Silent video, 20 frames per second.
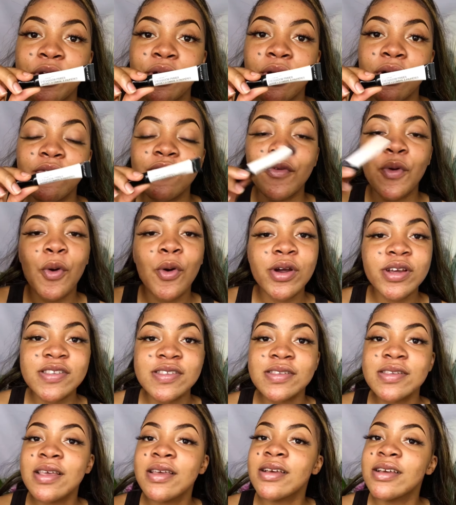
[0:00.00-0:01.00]
Of course
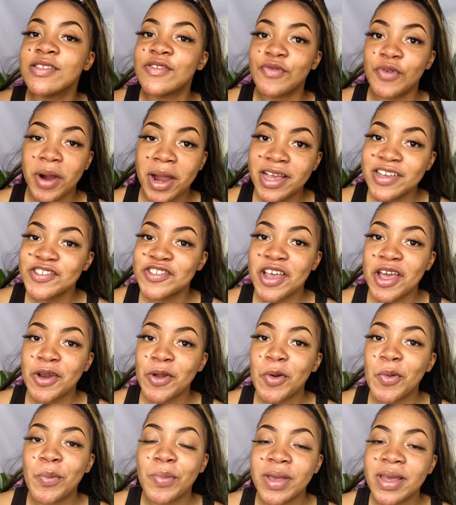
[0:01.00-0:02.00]
it's for
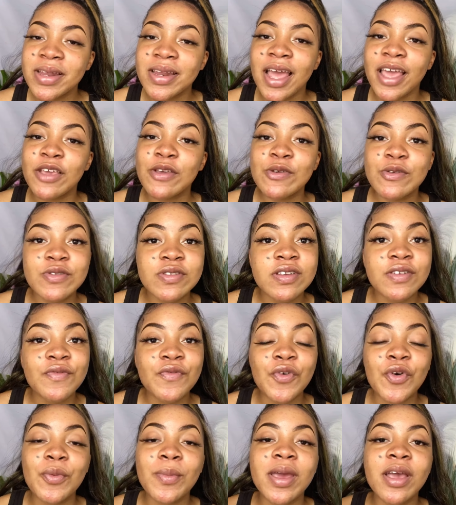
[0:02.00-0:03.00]
eyeshadow, but I use it
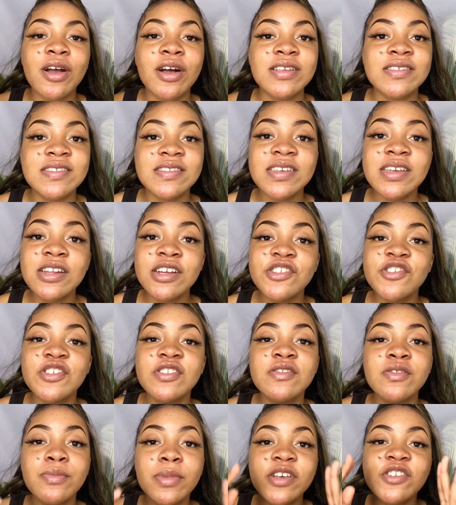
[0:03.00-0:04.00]
for my concealer just
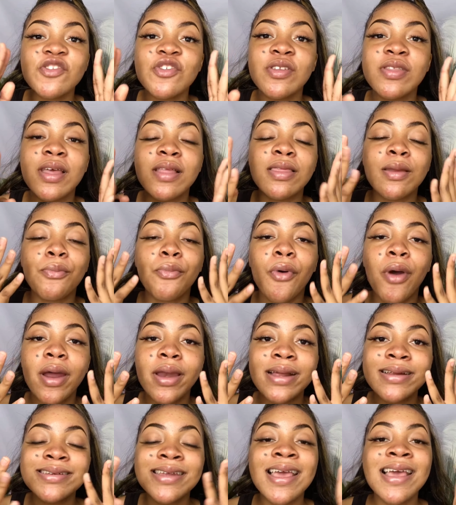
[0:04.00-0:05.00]
to make sure that the
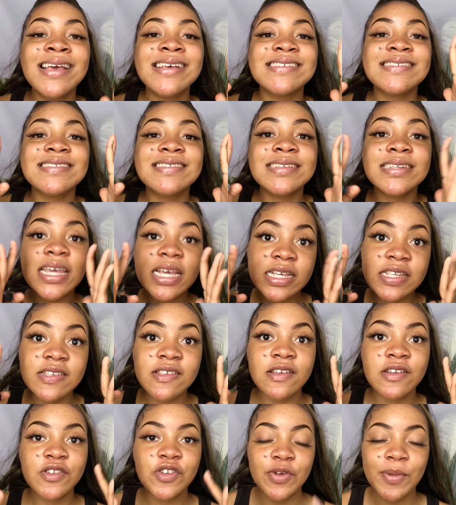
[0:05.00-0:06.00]
product sticks
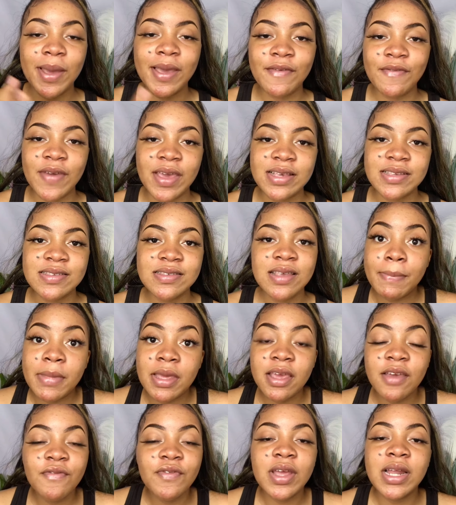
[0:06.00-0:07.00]
to my face.
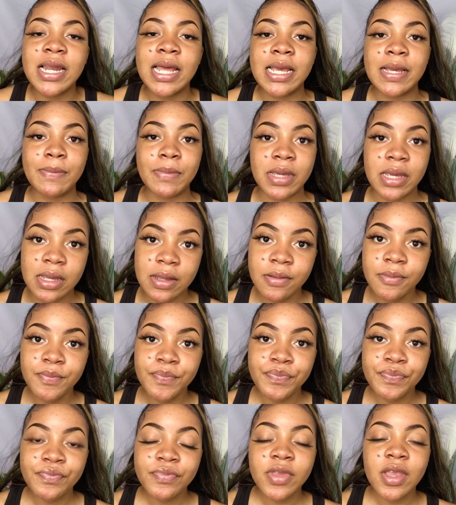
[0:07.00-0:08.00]
If you're like me,
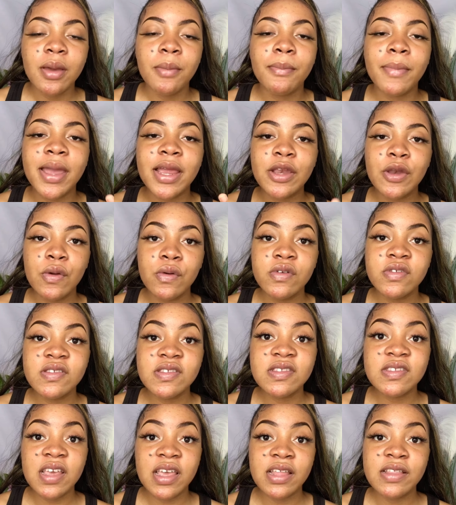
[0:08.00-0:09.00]
my nose
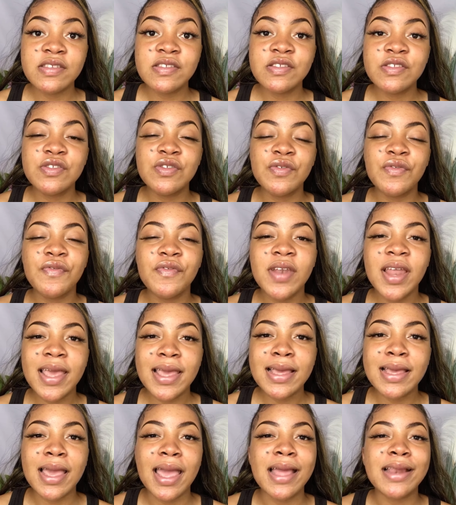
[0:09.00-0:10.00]
tends to
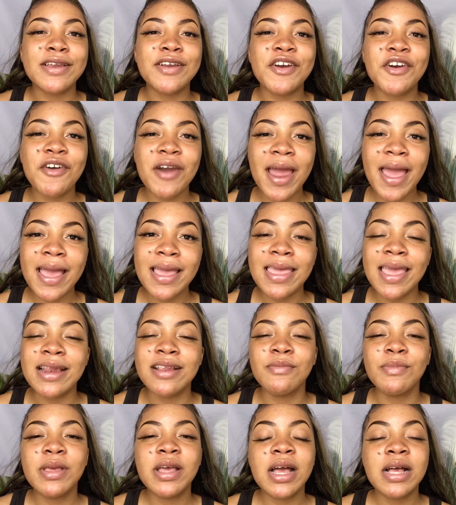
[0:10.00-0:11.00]
flake and crack and
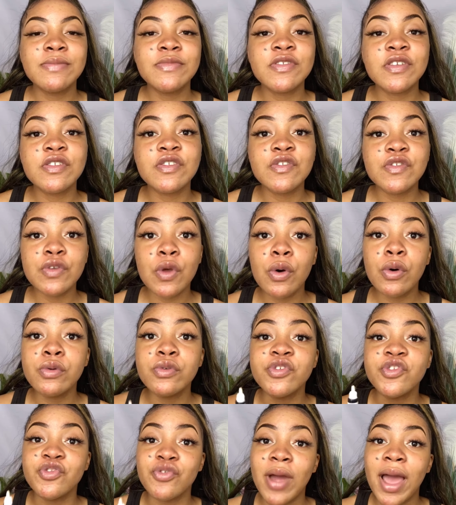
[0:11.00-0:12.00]
it becomes so
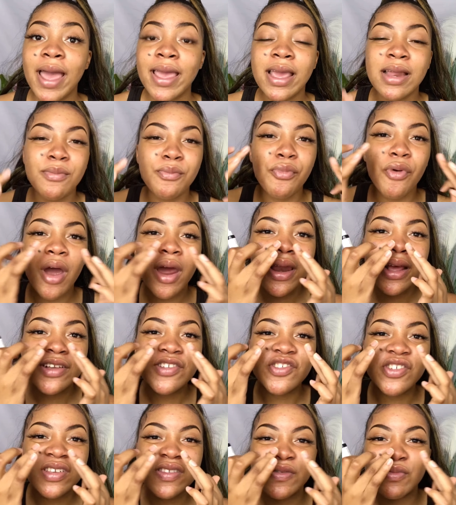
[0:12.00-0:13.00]
dry and product
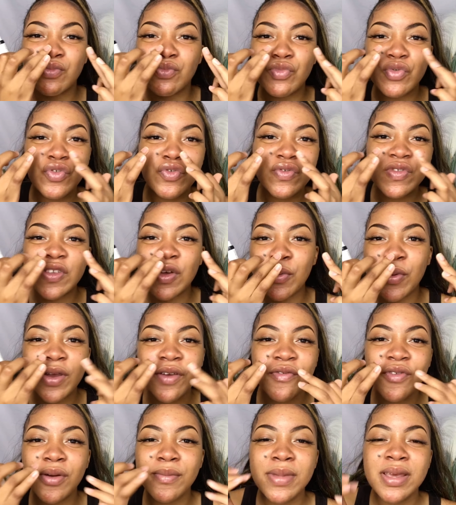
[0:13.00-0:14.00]
just moves away
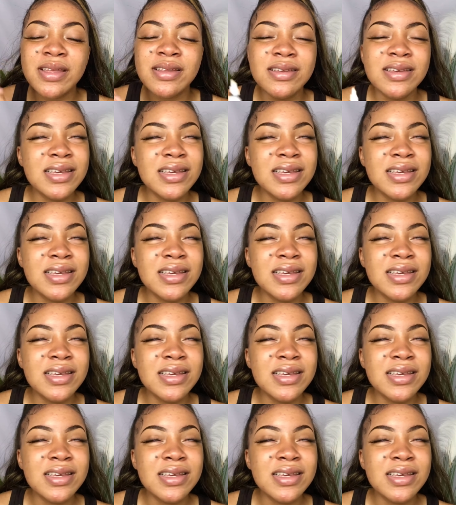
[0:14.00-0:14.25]
from it.